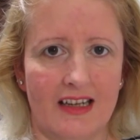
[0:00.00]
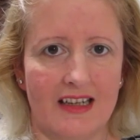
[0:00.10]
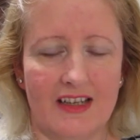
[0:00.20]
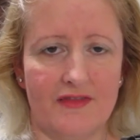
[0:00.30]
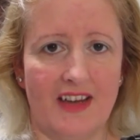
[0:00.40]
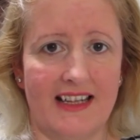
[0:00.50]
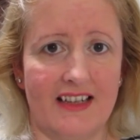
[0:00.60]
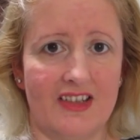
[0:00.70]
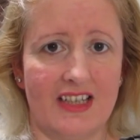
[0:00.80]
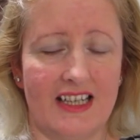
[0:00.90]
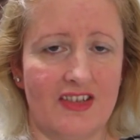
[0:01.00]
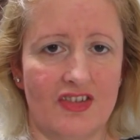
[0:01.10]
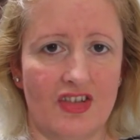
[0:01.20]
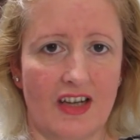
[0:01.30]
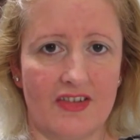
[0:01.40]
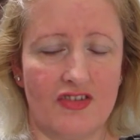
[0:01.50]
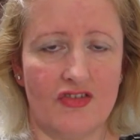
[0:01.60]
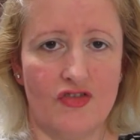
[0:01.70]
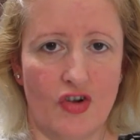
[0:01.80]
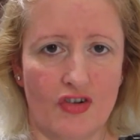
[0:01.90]
it's vanished. It's just
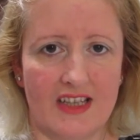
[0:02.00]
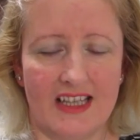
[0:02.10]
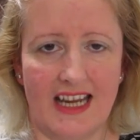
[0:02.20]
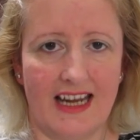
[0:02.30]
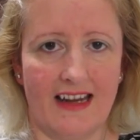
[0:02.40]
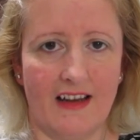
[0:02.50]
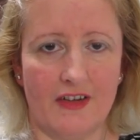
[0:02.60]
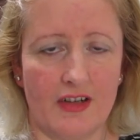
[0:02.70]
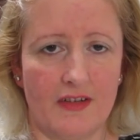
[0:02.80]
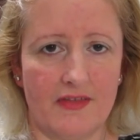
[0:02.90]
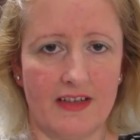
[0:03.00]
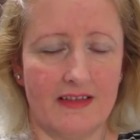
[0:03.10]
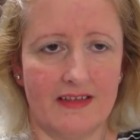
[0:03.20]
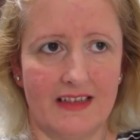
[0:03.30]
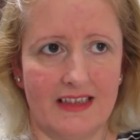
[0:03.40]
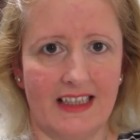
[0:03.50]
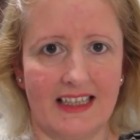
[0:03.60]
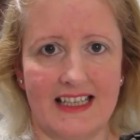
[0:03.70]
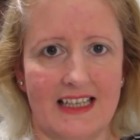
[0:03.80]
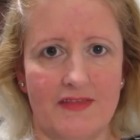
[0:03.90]
not there. I don't know if it, like I said,